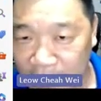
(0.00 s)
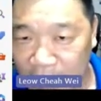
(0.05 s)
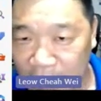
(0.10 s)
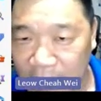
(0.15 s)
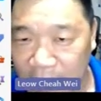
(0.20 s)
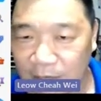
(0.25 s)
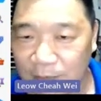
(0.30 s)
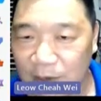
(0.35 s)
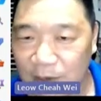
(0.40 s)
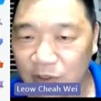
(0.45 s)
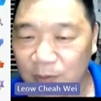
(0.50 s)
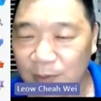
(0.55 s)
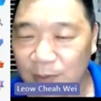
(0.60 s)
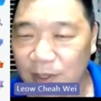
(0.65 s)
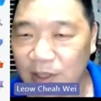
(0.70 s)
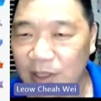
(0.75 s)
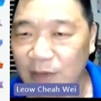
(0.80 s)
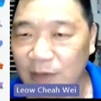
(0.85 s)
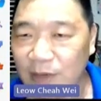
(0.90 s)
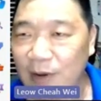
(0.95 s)
test and
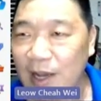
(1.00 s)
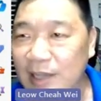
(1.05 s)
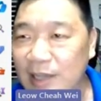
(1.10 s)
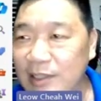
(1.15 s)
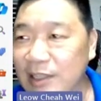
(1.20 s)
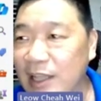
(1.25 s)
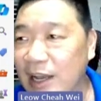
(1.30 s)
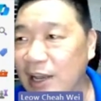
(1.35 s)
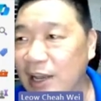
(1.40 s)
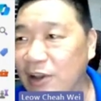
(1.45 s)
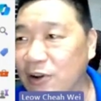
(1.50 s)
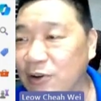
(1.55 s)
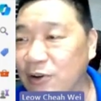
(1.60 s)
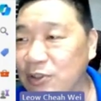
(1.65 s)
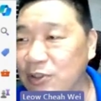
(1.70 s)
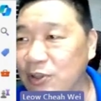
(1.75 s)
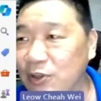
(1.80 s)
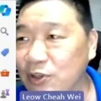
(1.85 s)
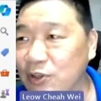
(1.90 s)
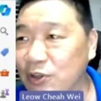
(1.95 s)
measurement device like
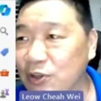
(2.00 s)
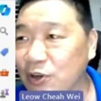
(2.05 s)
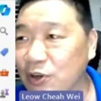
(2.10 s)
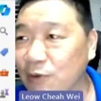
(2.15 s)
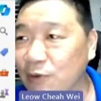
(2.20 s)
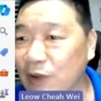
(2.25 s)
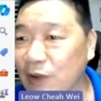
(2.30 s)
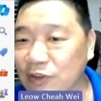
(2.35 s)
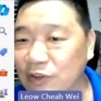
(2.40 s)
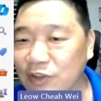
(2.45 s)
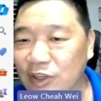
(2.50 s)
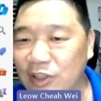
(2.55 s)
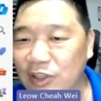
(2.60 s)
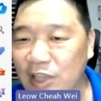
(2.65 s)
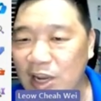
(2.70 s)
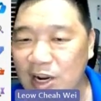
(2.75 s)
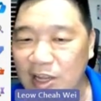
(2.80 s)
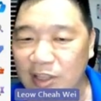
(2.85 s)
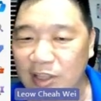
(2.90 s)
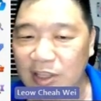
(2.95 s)
oscilloscope,
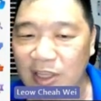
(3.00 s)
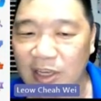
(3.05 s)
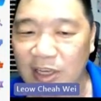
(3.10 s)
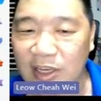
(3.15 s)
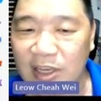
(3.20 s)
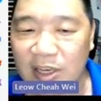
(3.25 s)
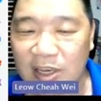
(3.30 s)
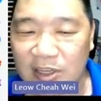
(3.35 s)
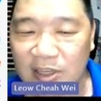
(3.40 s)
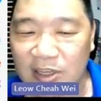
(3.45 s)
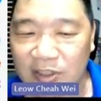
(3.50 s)
function generator.